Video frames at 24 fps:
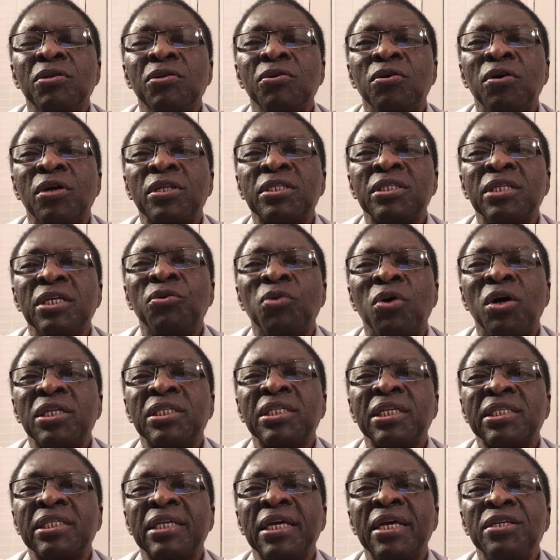got the
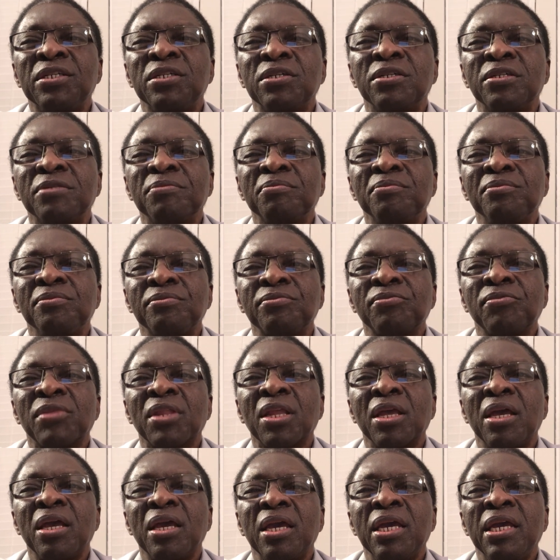world's attention
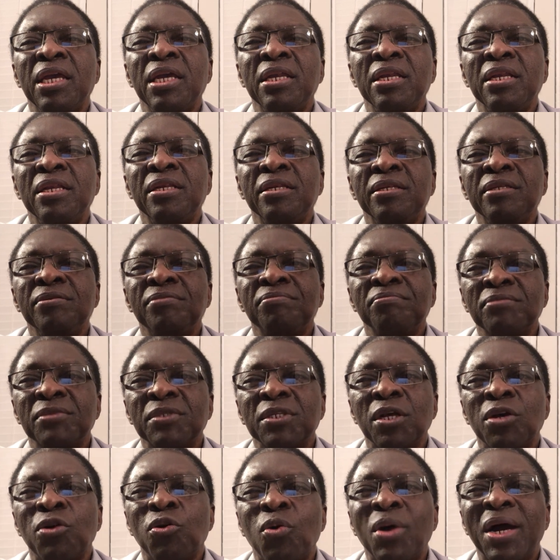in
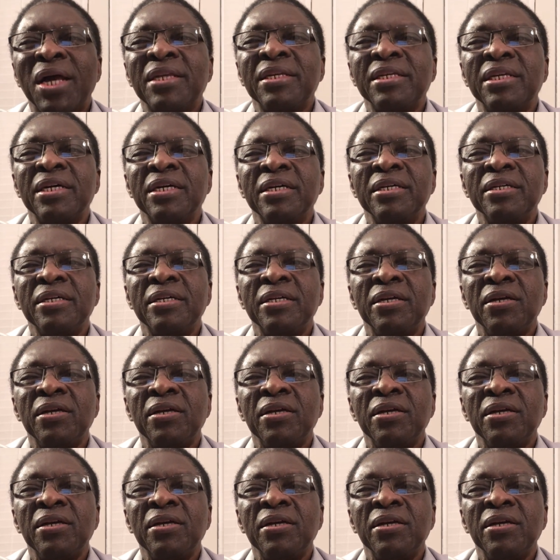Rwanda.